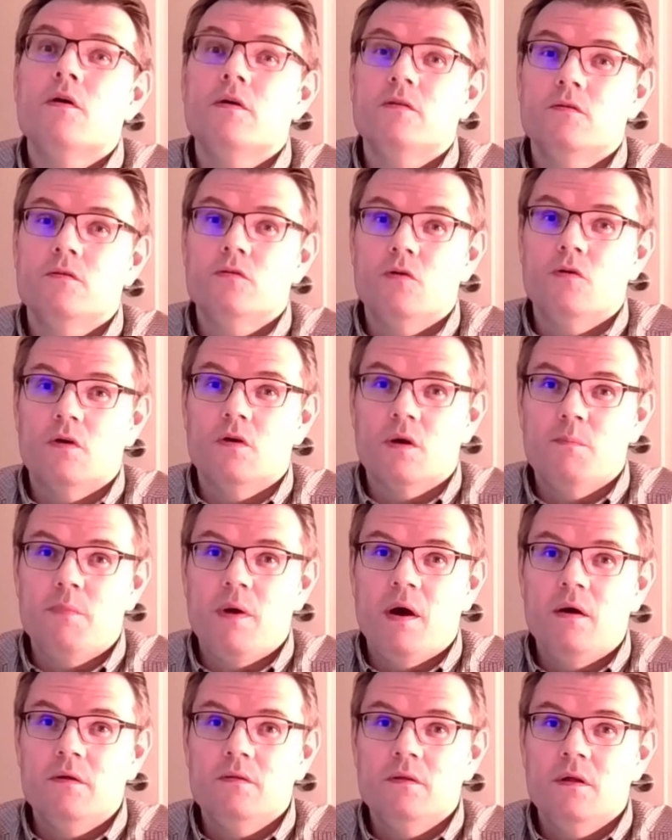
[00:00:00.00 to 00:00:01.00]
to talk
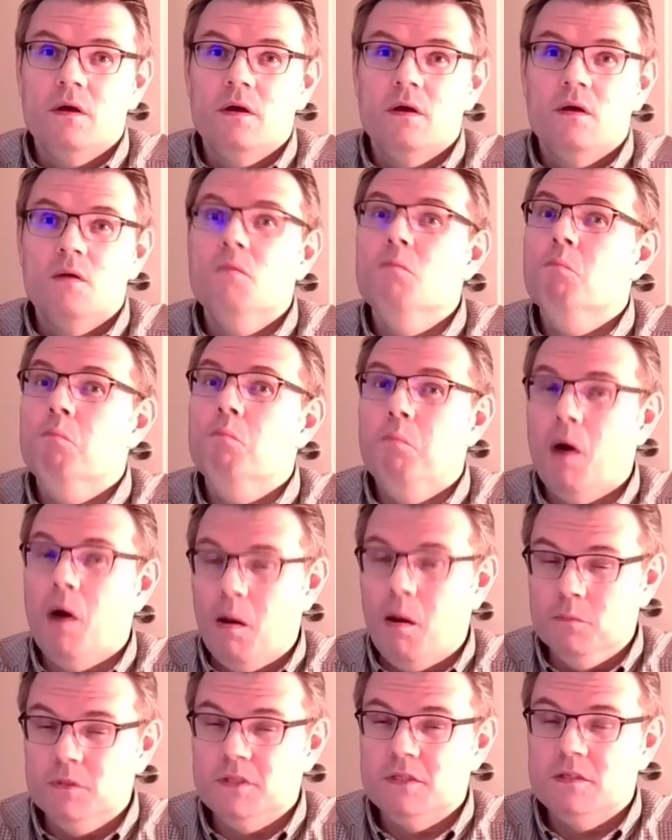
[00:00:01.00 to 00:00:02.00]
about
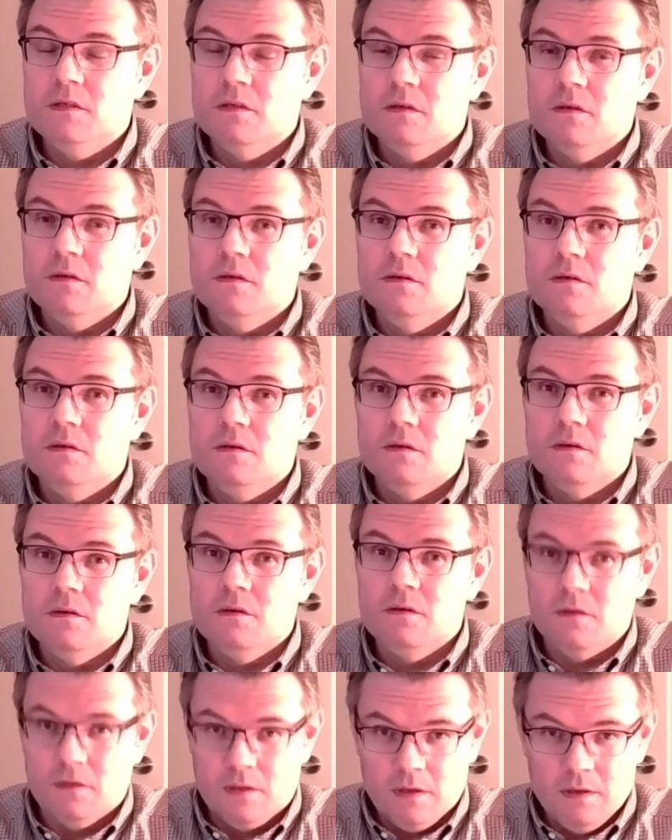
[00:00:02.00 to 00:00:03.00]
pumps.
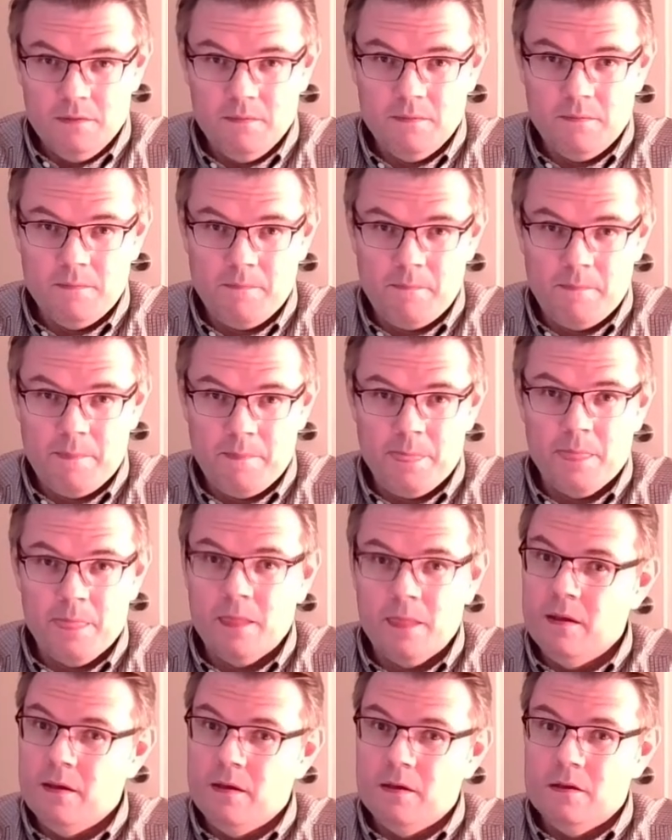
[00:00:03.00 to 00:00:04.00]
Okay,
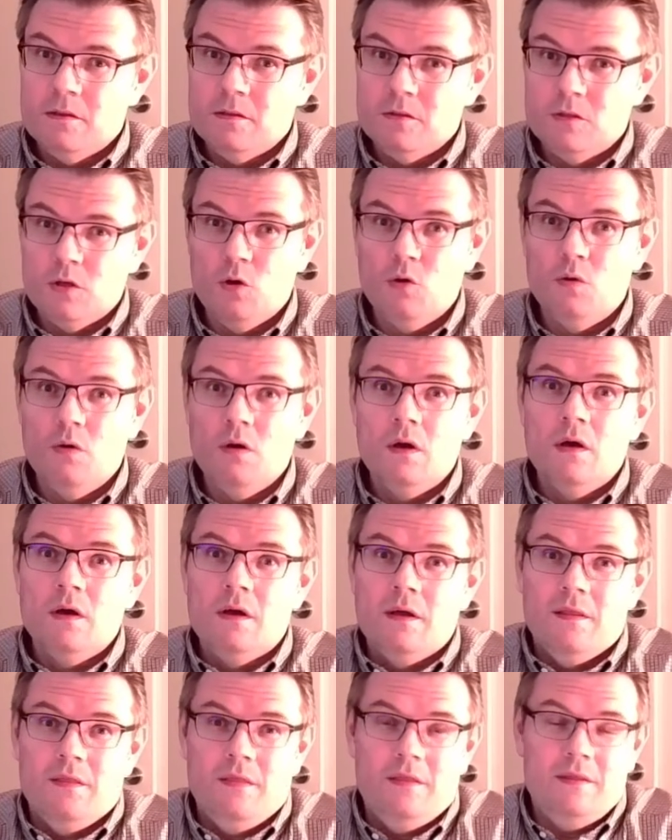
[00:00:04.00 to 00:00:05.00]
so
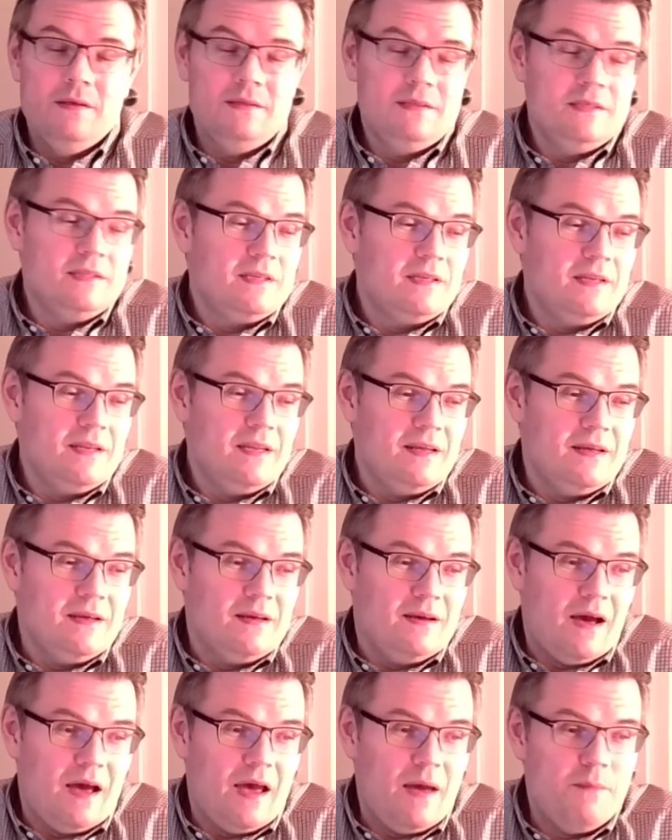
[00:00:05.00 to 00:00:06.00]
this is an
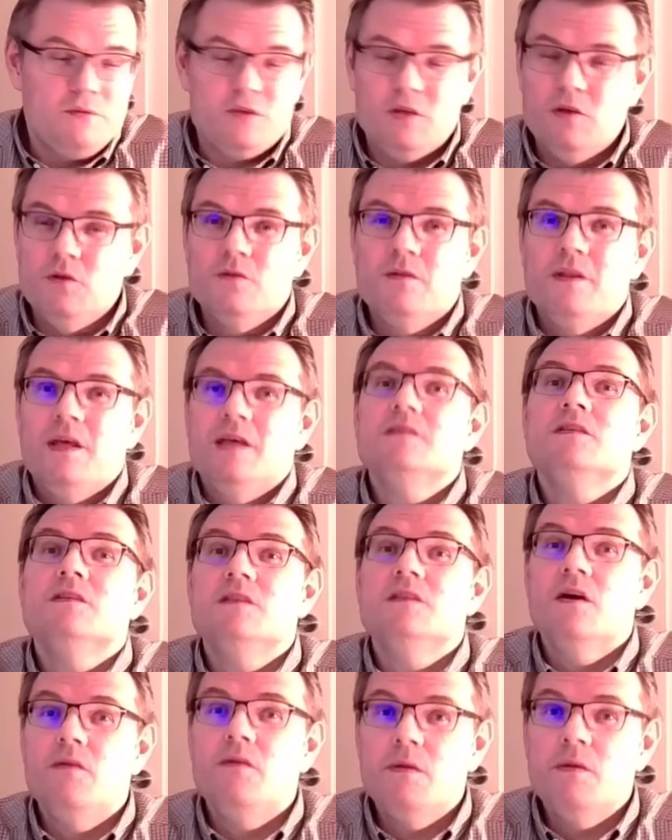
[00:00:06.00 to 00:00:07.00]
absolute
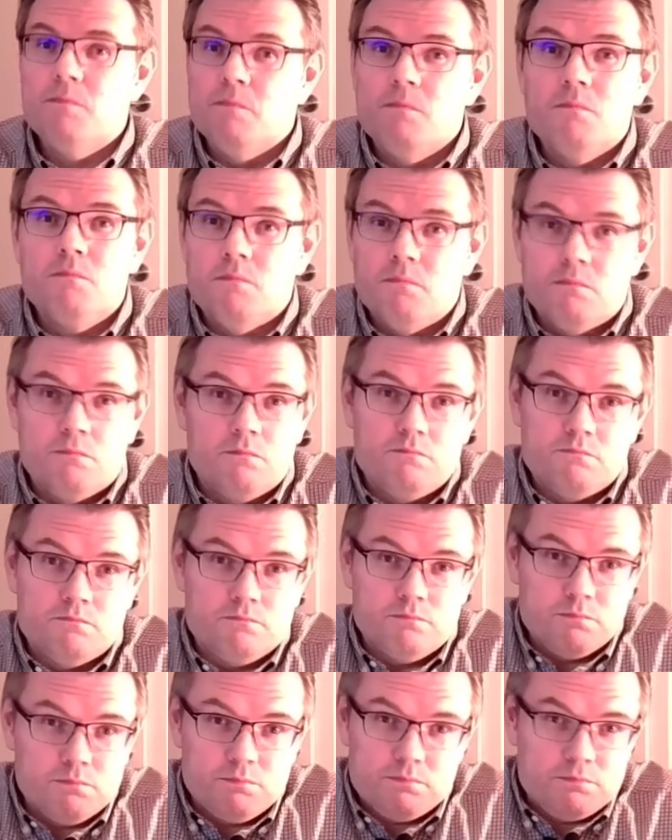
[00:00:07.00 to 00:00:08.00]
necessary
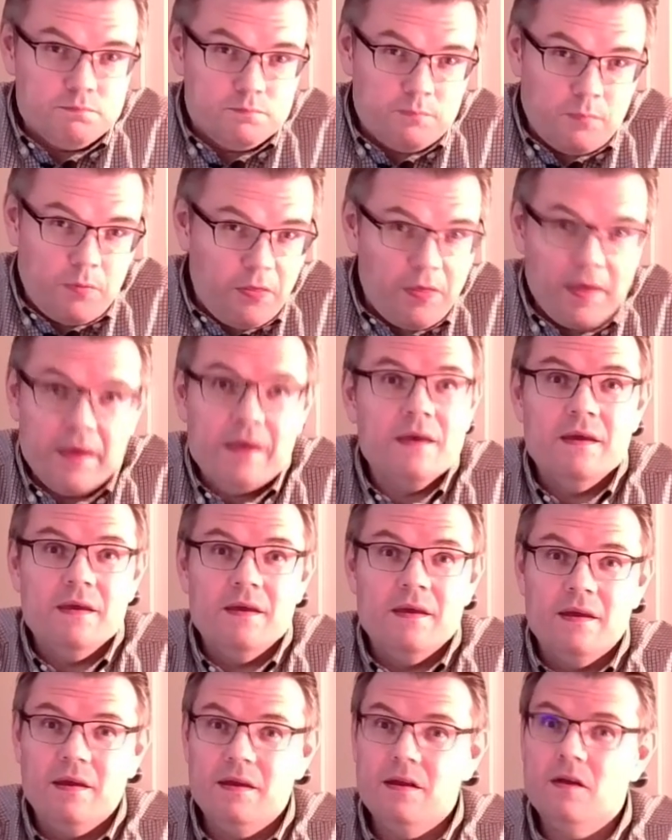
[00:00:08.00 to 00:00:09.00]
thing
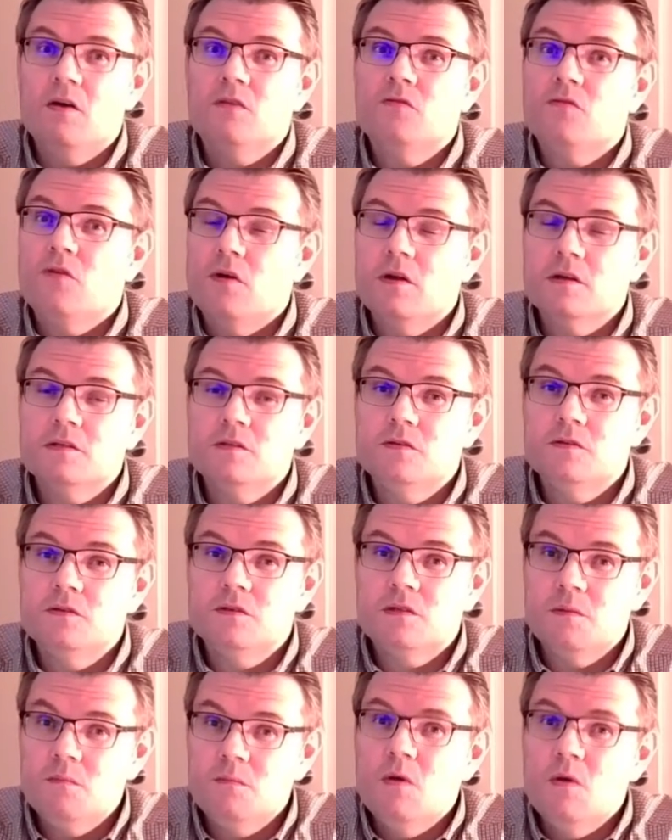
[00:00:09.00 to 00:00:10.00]
in a hydraulic
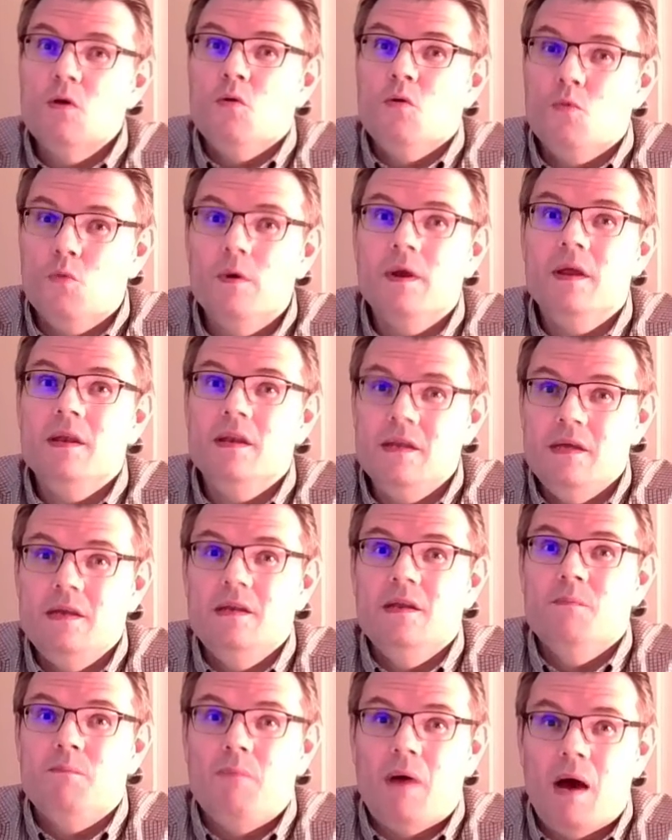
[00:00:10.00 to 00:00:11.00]
system. We need a
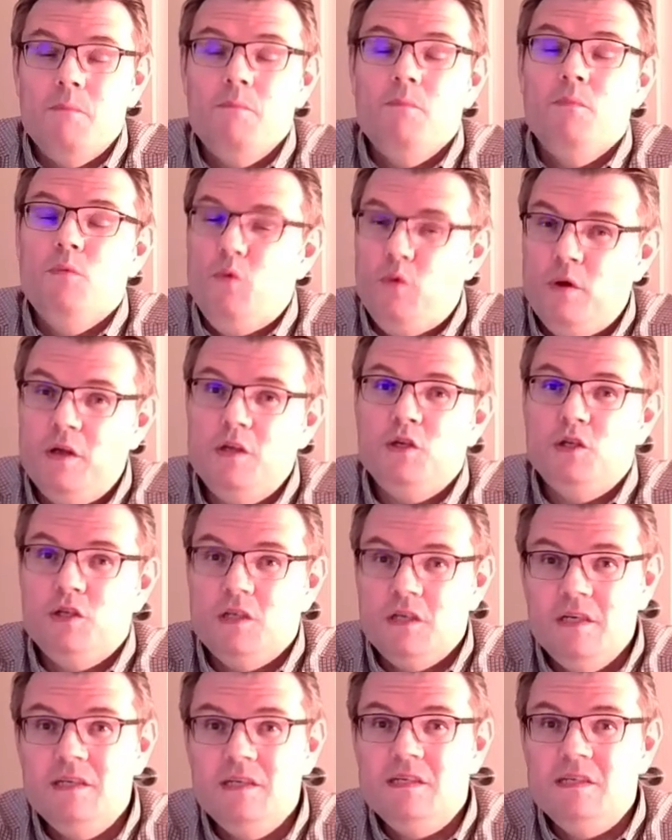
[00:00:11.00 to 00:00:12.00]
pump which
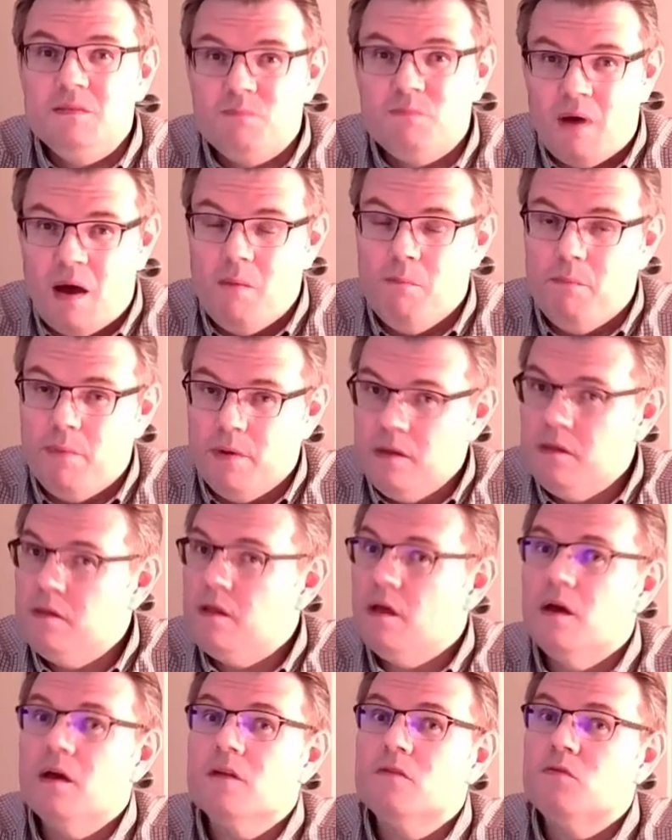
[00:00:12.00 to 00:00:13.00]
is pumping the
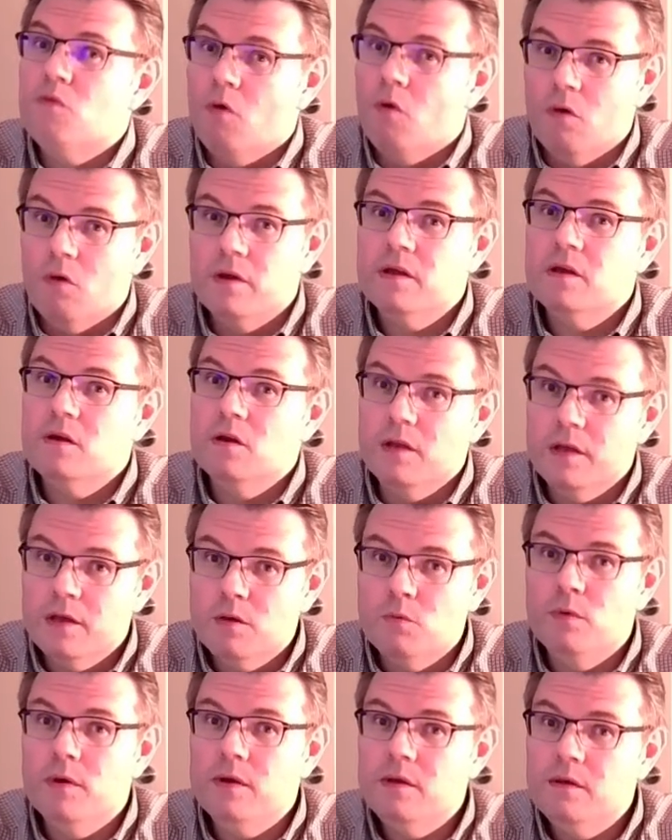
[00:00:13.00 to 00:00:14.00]
hydraulic
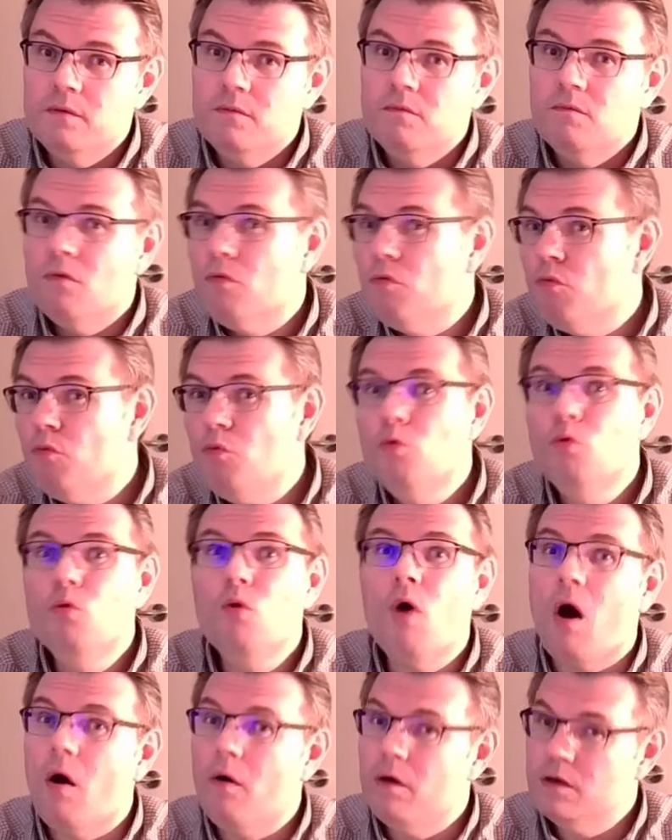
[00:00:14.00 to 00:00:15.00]
liquid through
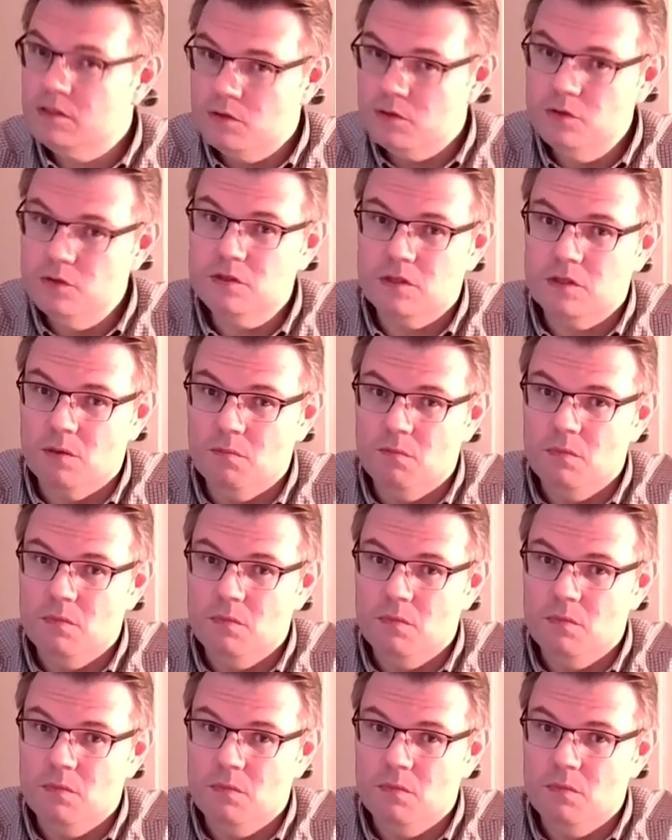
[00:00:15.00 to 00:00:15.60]
our system.